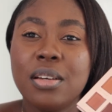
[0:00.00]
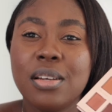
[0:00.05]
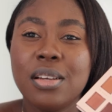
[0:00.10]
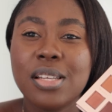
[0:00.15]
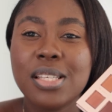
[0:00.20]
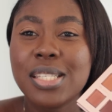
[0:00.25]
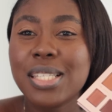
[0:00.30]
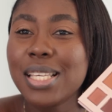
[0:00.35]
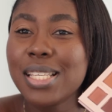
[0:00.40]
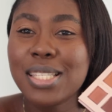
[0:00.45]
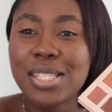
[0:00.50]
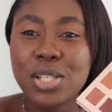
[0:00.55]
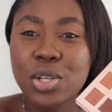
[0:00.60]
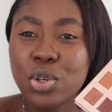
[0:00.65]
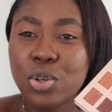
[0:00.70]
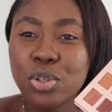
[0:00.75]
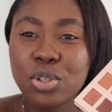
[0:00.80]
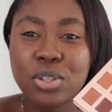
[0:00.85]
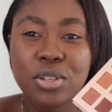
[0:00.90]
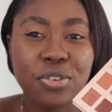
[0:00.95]

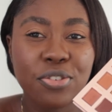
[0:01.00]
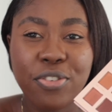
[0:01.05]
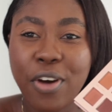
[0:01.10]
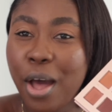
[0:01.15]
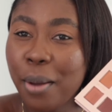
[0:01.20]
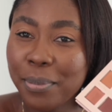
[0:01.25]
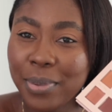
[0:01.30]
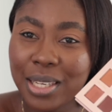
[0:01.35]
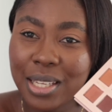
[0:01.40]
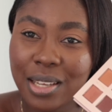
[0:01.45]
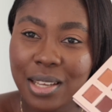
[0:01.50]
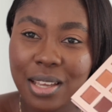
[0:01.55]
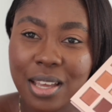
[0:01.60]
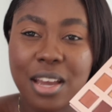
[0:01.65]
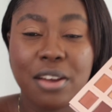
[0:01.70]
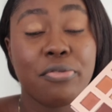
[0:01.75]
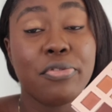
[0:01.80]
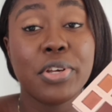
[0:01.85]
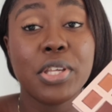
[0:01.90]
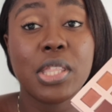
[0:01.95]
sisterhood, family,
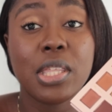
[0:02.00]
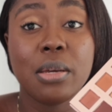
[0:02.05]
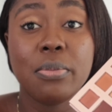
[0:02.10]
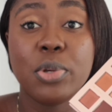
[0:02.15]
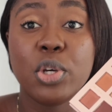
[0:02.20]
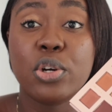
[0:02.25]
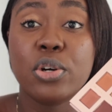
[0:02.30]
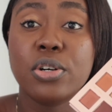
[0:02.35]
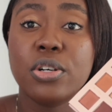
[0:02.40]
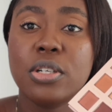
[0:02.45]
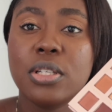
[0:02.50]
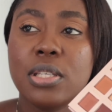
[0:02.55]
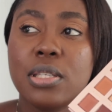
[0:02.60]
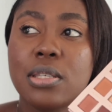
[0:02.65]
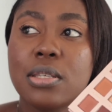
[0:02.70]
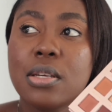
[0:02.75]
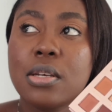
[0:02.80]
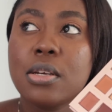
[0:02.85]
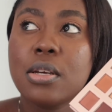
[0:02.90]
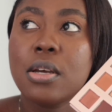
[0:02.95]
everything,
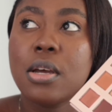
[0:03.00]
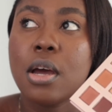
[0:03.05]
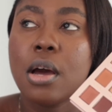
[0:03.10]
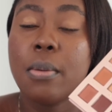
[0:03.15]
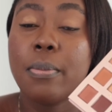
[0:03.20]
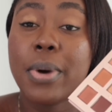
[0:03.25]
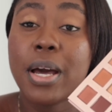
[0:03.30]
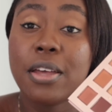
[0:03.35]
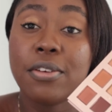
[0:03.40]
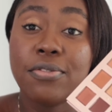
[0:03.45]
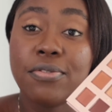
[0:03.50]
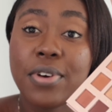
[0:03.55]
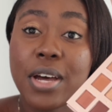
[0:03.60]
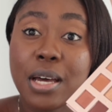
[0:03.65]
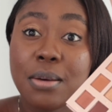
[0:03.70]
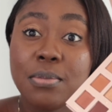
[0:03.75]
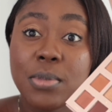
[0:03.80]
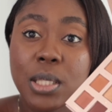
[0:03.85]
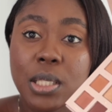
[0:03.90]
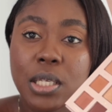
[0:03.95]
because my
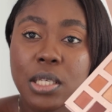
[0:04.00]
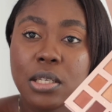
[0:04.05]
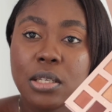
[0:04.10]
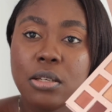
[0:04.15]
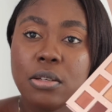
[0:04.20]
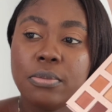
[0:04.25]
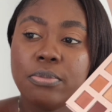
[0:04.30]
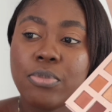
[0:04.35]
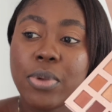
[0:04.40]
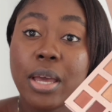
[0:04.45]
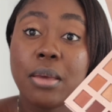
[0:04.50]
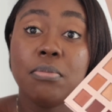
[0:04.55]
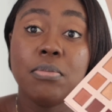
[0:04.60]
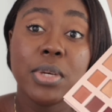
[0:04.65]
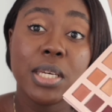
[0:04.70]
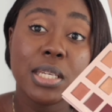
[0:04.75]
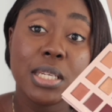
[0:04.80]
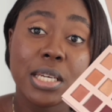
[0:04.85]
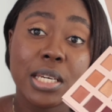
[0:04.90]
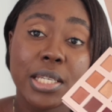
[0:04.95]
family, my
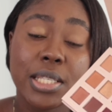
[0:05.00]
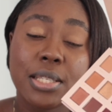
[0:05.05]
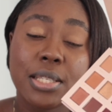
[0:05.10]
immediate